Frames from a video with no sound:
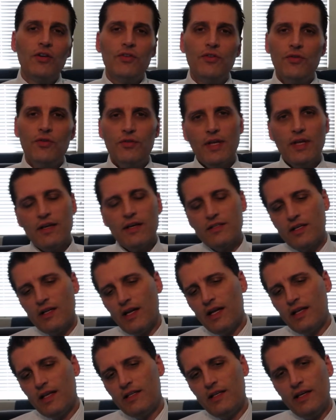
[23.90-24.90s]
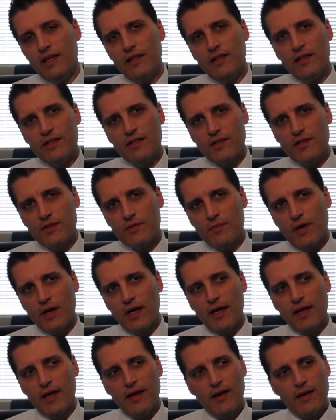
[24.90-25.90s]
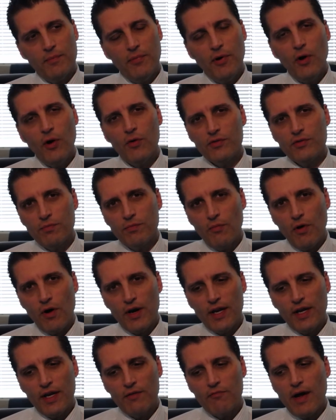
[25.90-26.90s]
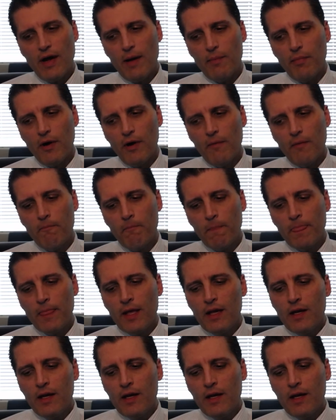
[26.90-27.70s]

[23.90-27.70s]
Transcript: 2019. This is my uh, post market wrap up.